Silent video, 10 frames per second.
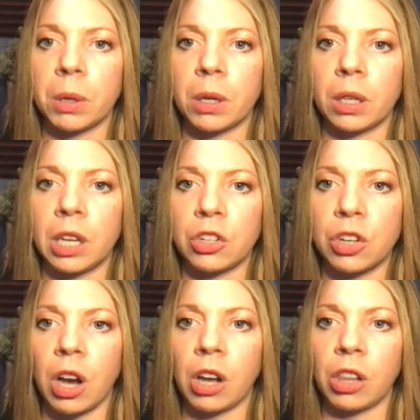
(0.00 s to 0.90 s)
Each
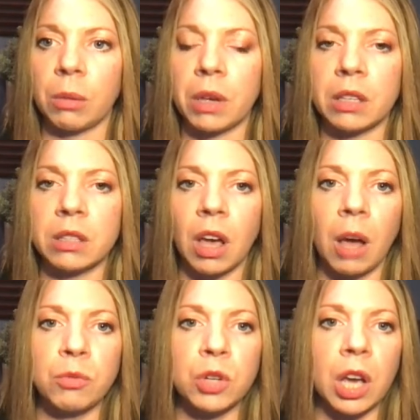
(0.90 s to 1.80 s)
column is
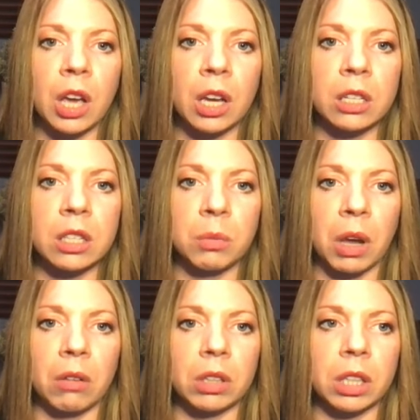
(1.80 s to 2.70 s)
object. Then we
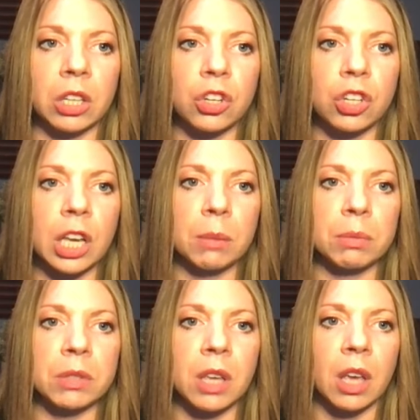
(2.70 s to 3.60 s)
got
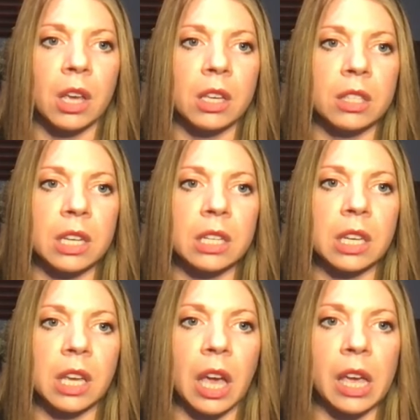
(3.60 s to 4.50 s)
relationships,
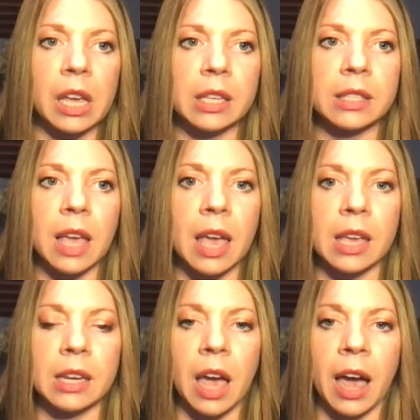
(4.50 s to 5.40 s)
CTAs,
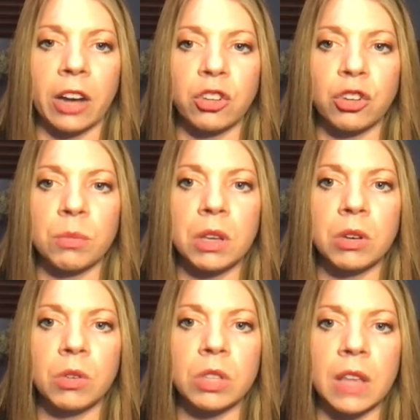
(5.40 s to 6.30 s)
and
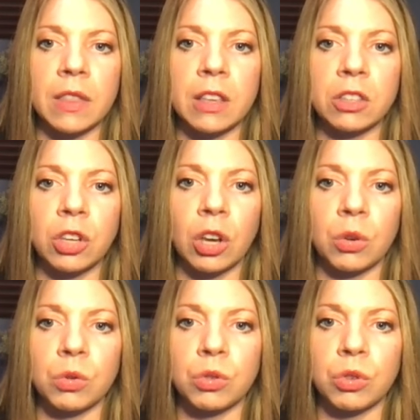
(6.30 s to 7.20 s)
attributes. And then this
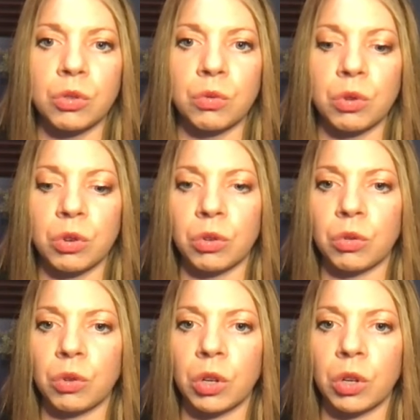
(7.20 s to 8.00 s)
goes through